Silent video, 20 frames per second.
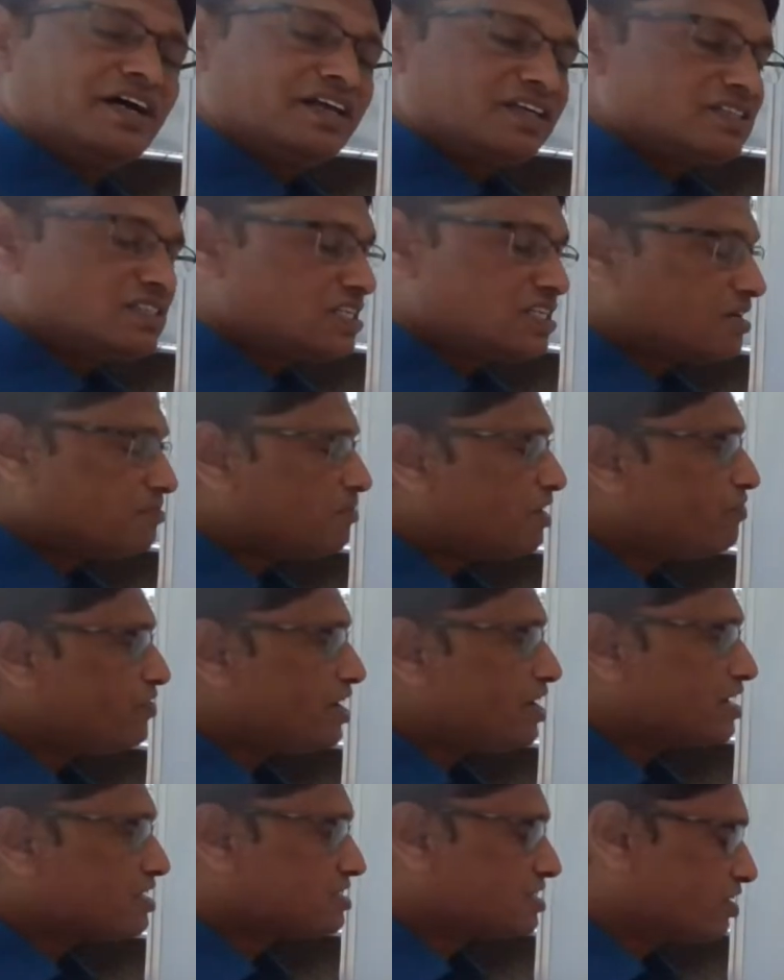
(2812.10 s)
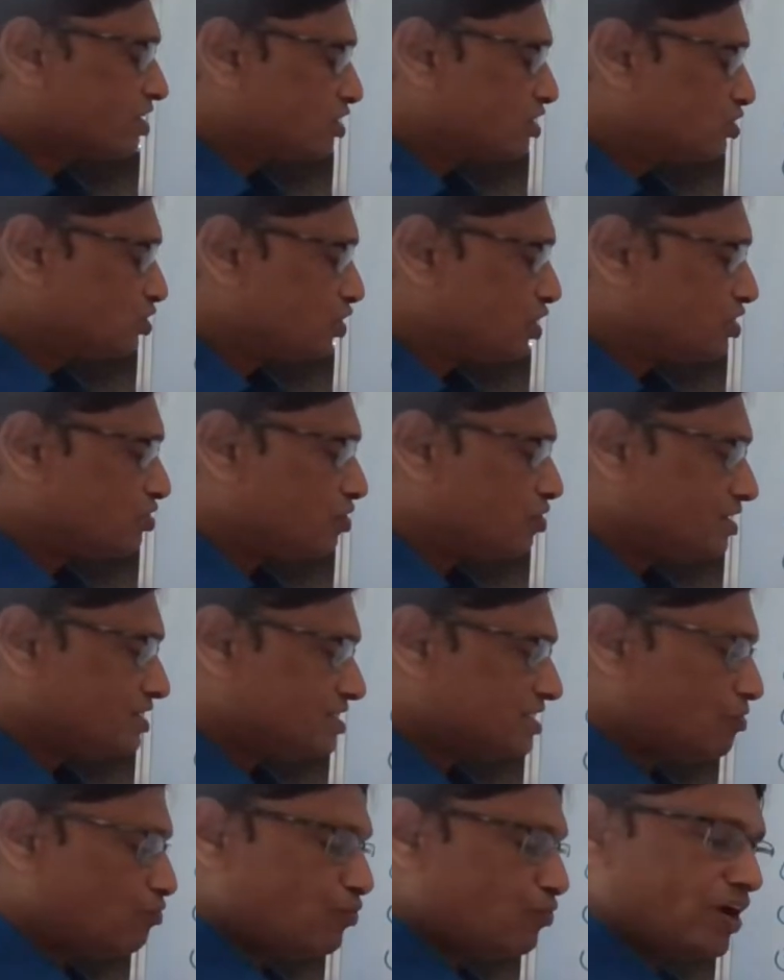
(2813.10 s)
sigma Vx conjugate to
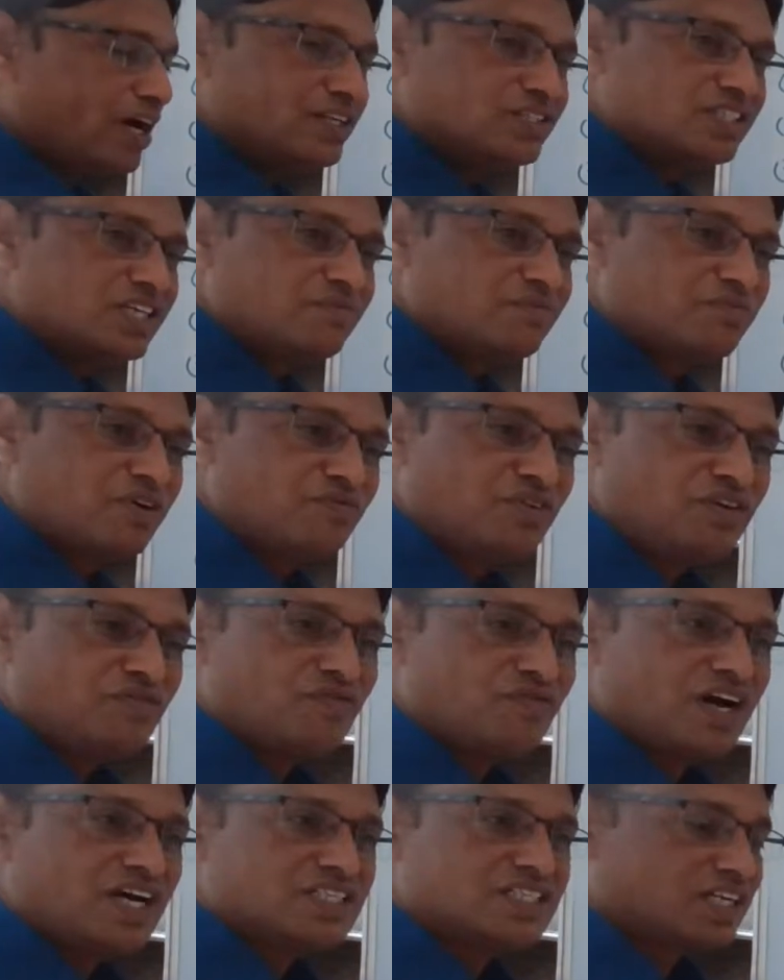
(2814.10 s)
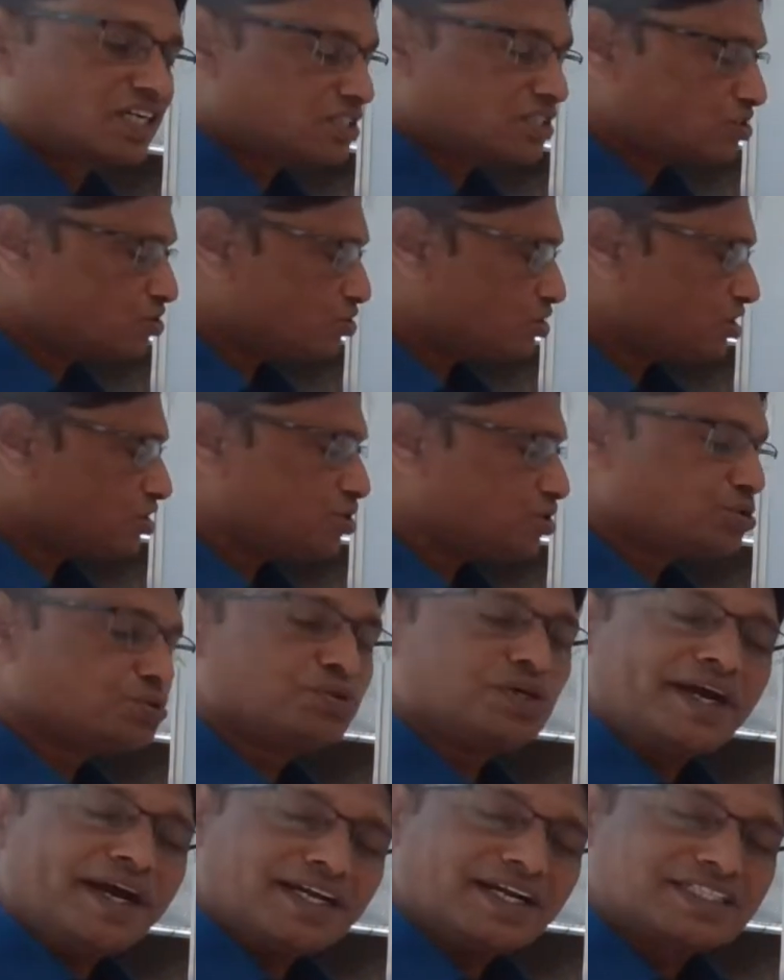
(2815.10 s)
itself, and sigma Vyz conjugate to
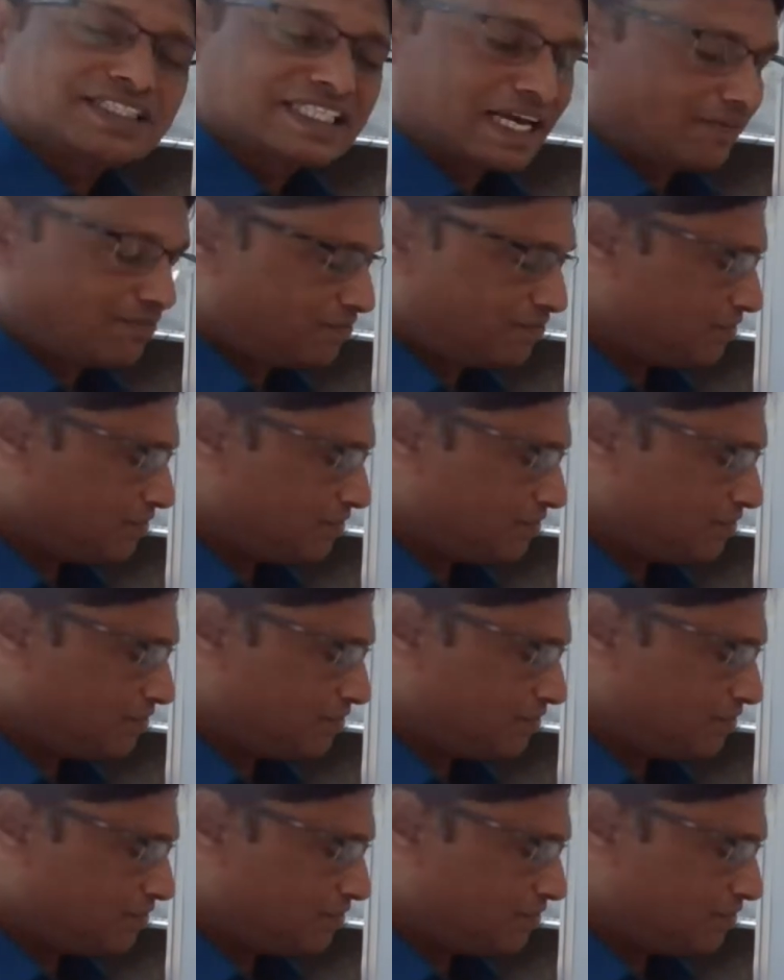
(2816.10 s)
itself.